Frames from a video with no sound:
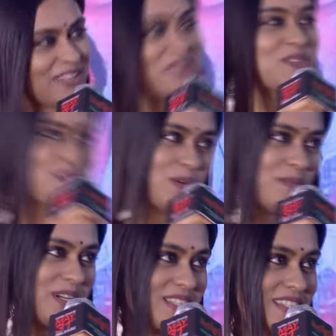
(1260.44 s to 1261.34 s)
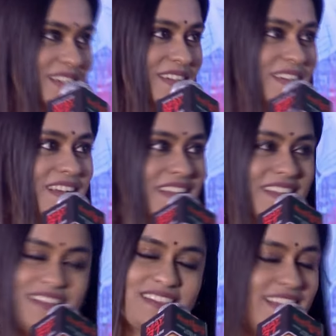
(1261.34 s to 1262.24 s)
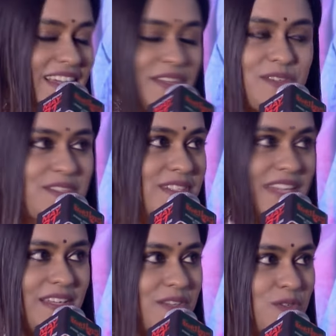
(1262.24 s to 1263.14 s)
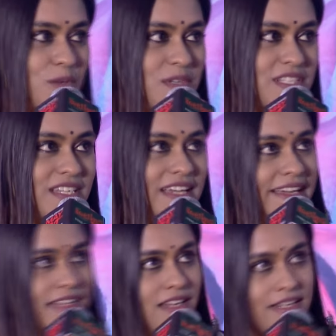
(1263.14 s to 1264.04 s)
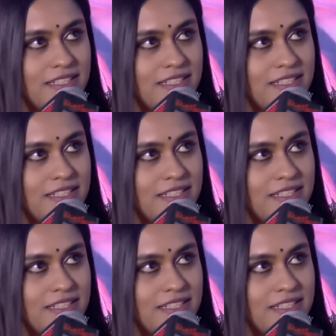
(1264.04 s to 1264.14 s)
you so much. Thank you, sir. Thank you so much. And Ilanti